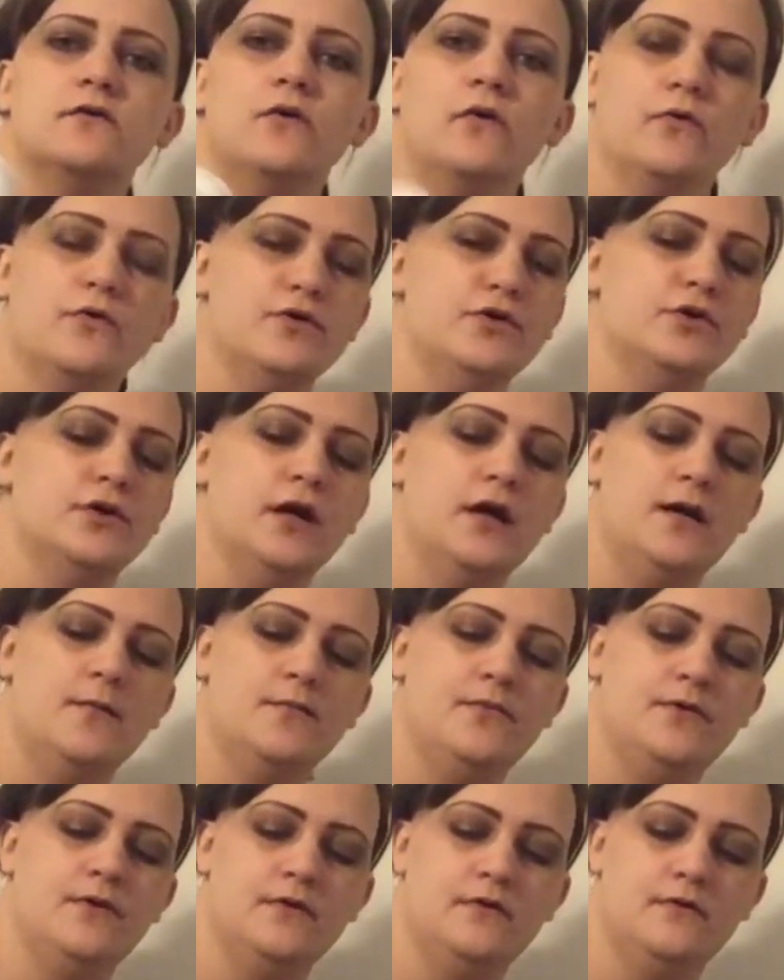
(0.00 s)
1/4
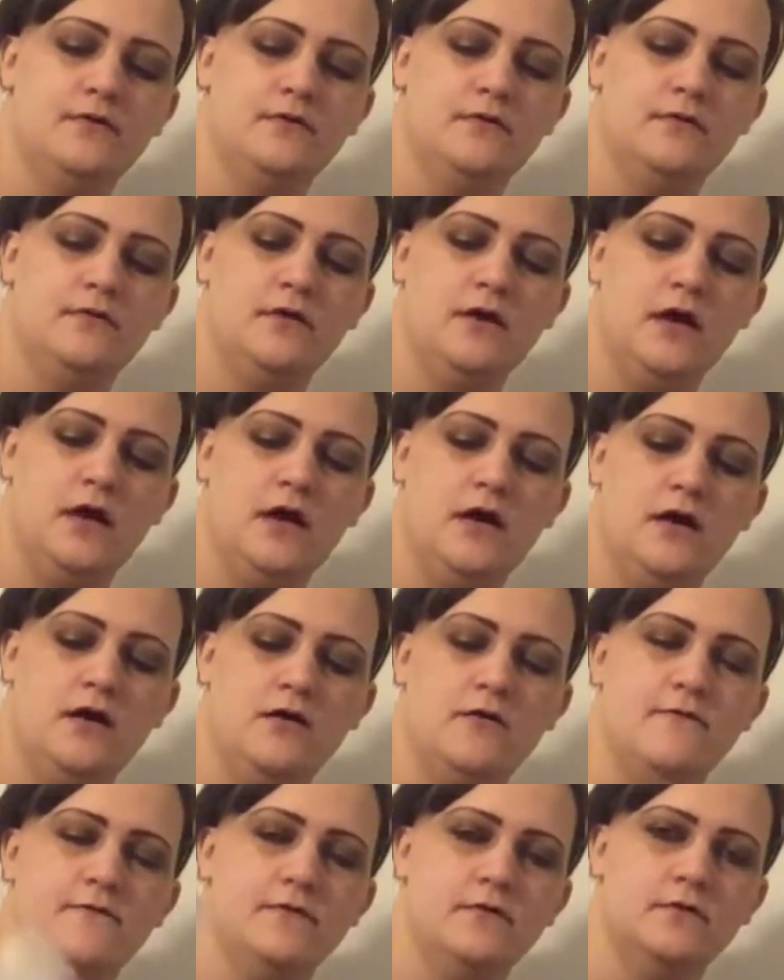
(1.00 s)
cup
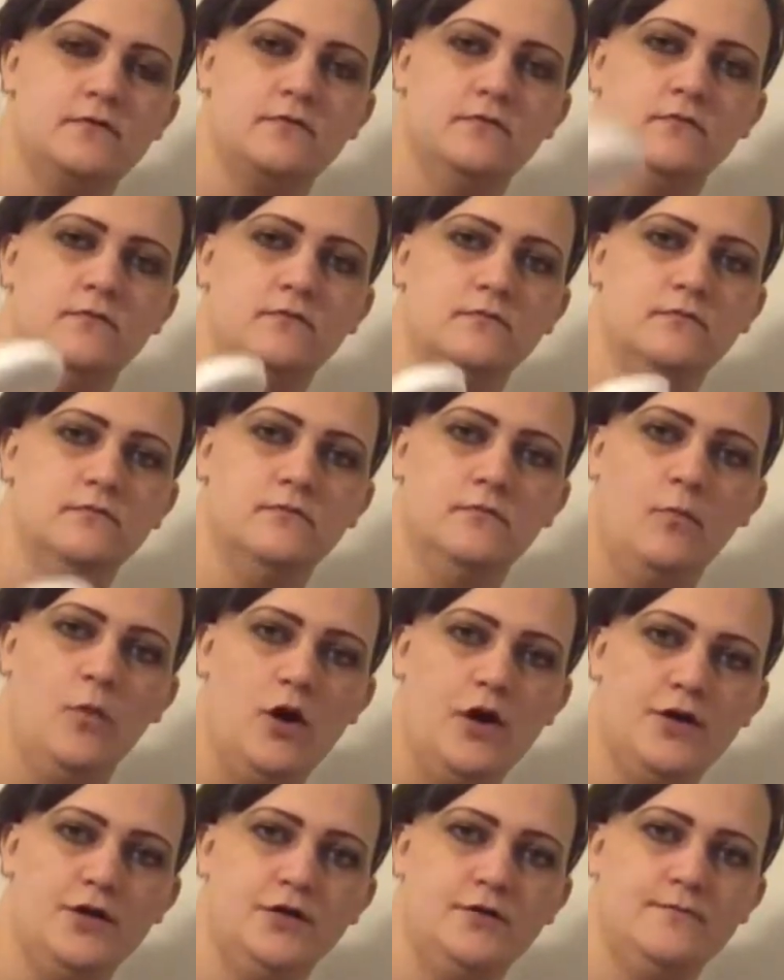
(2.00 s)
of
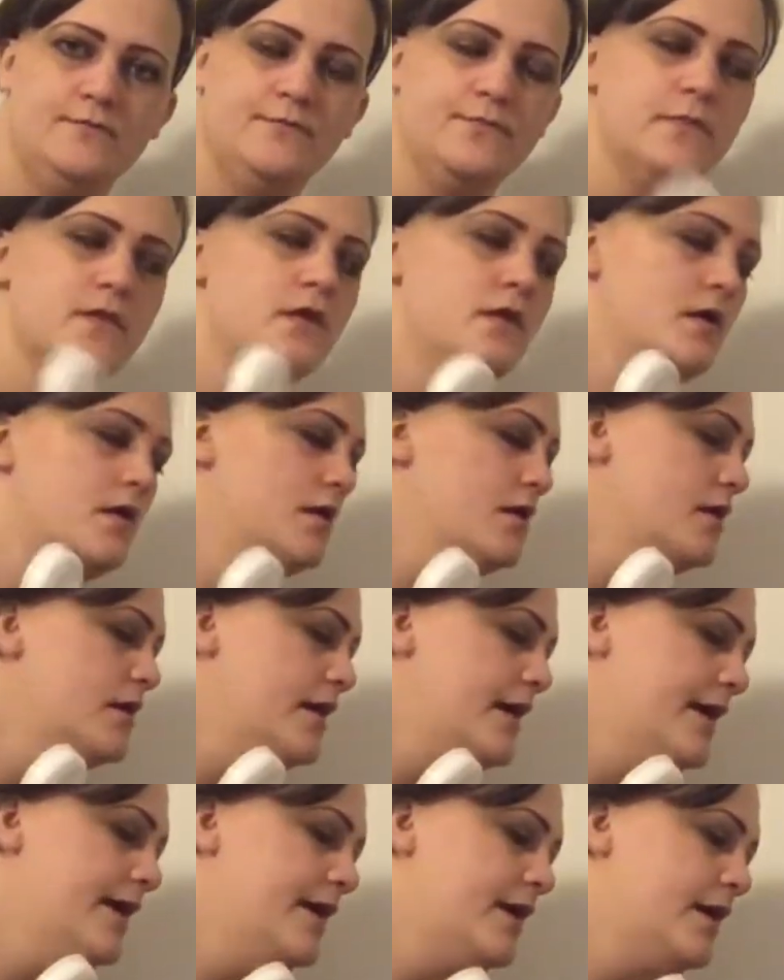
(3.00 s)
water
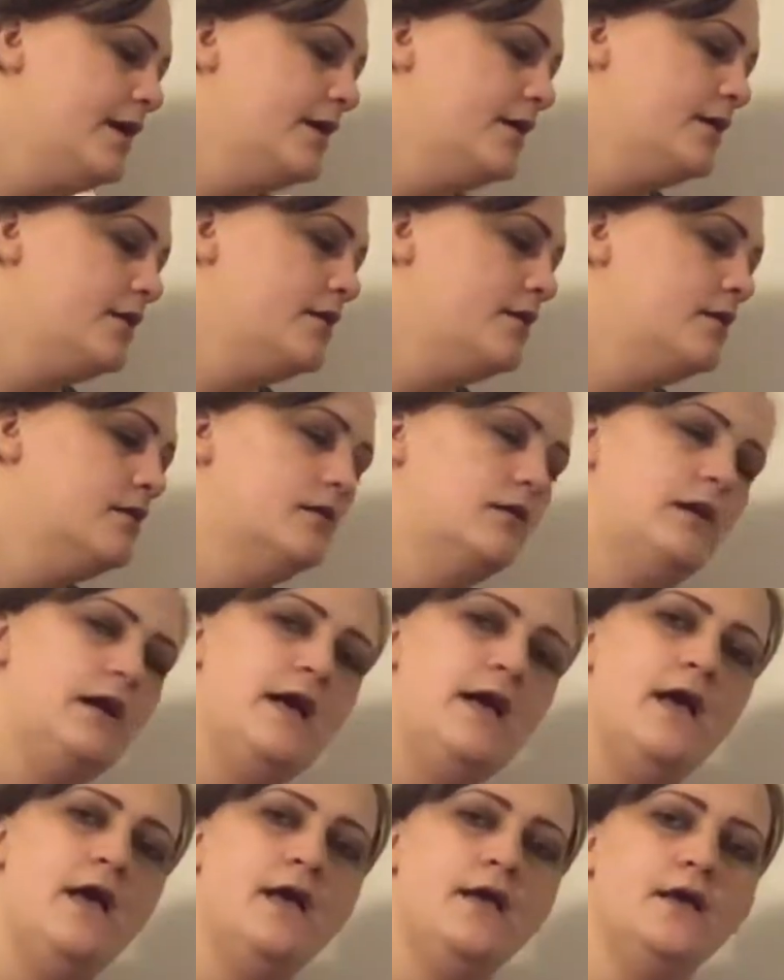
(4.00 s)
and
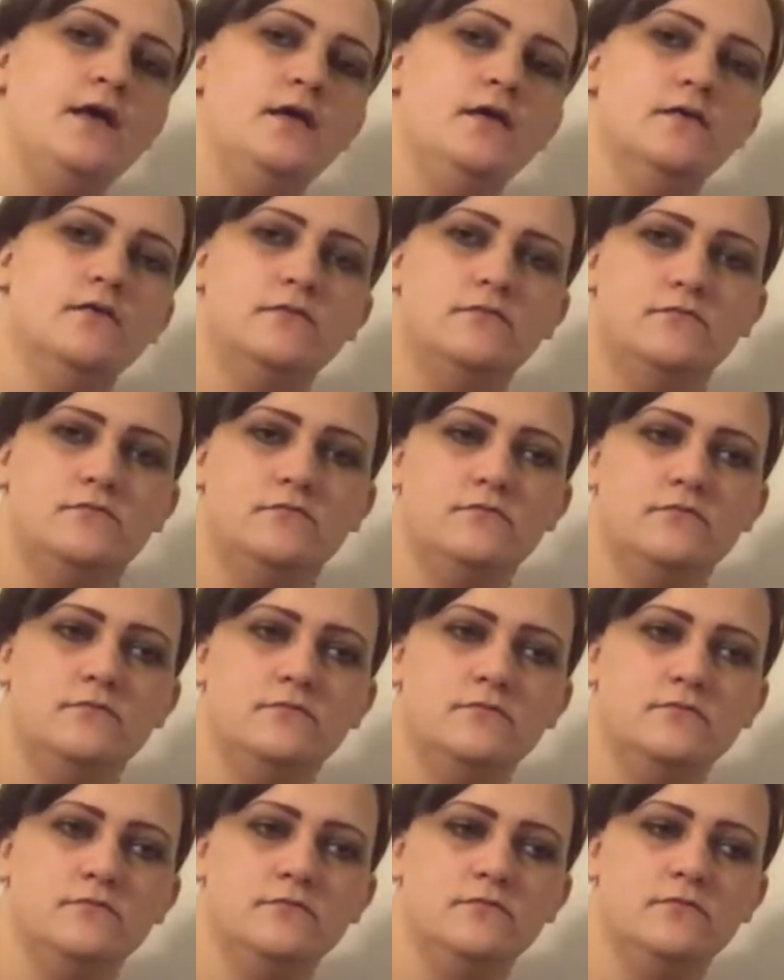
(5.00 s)
a
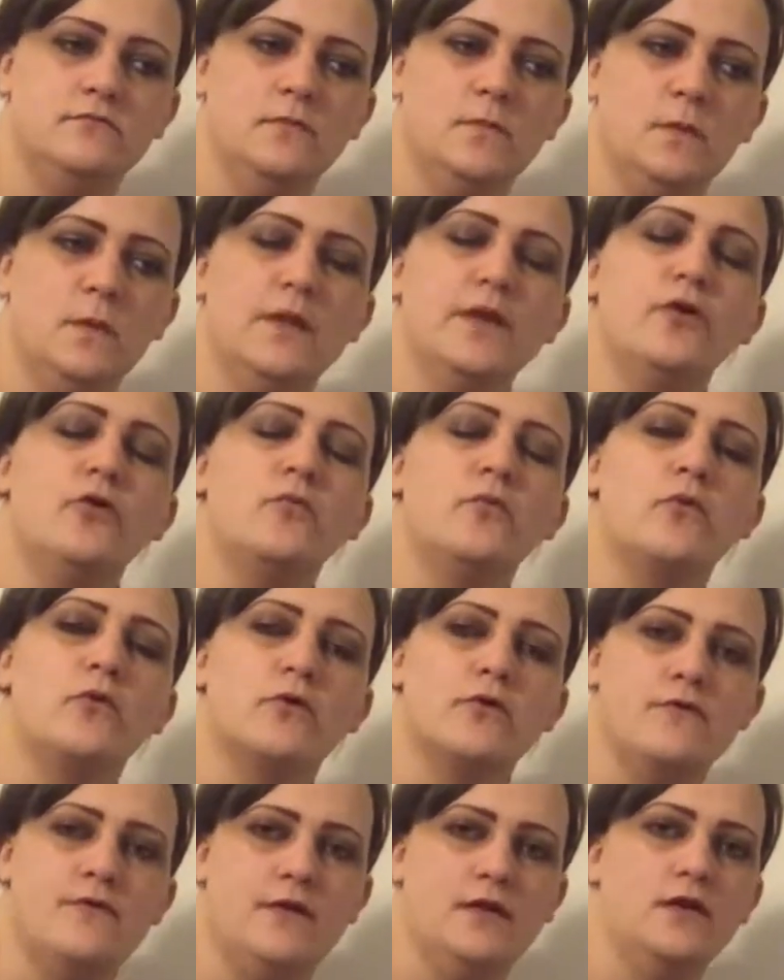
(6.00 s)
little
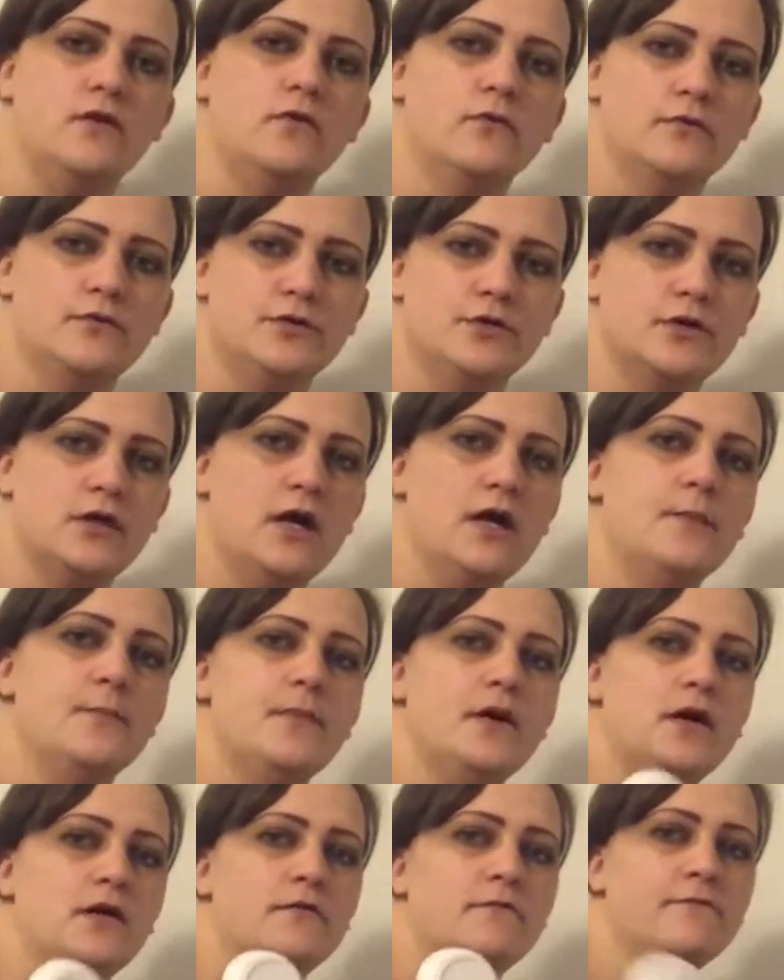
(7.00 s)
more than a 1/4 cup
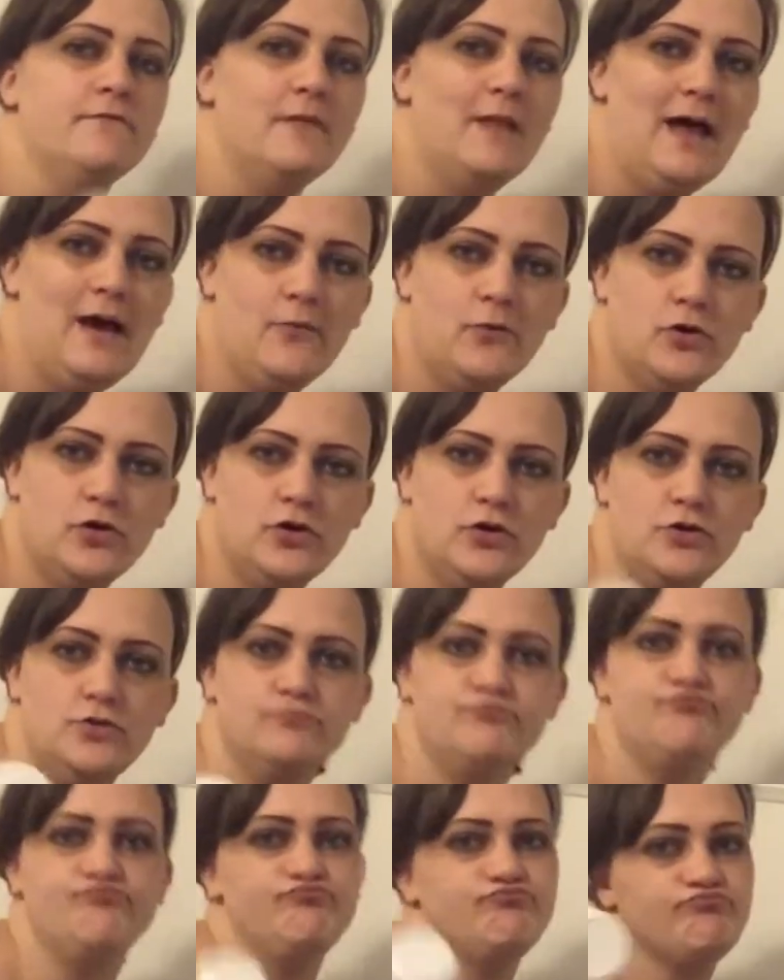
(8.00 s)
of flour.
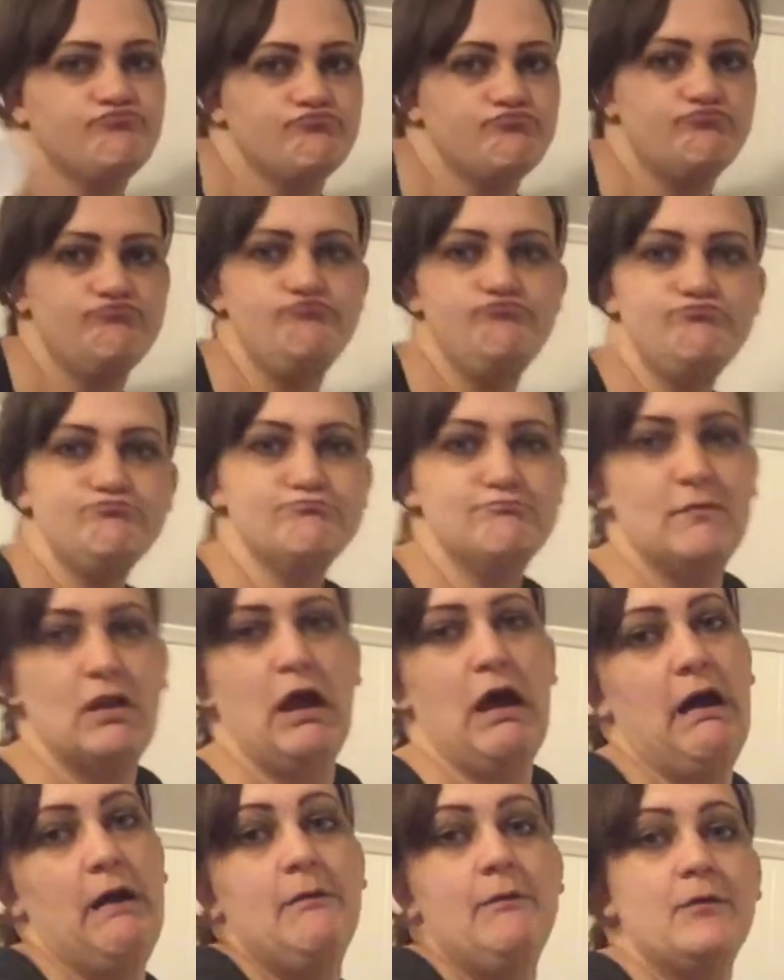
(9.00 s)

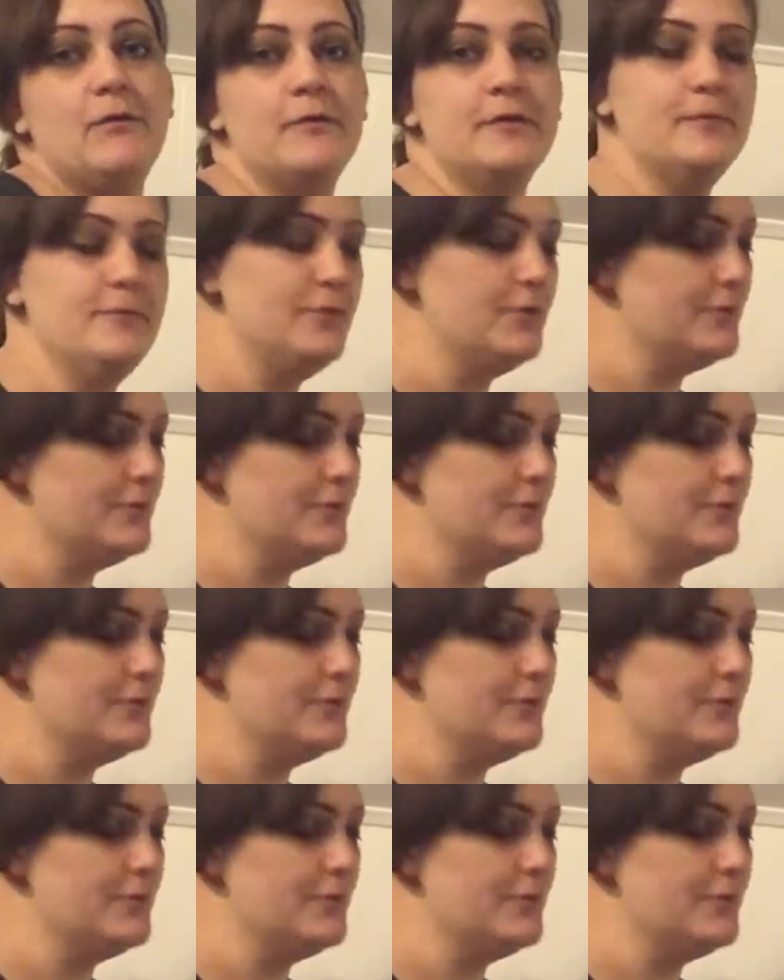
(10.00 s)
I don't know what I'm